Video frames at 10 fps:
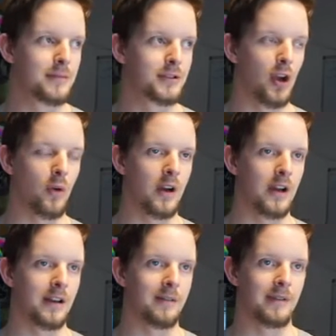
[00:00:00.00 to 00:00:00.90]

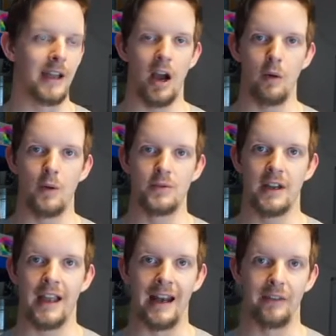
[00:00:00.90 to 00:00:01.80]
So yeah, I won't
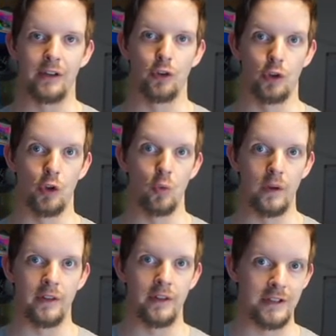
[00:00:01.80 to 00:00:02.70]
say anything to do
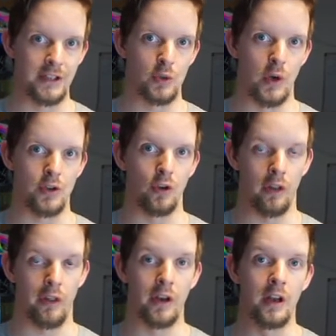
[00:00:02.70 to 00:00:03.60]
with the situation
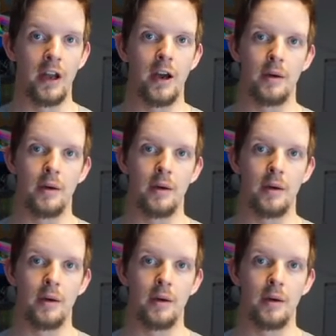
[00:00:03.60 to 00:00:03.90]
other than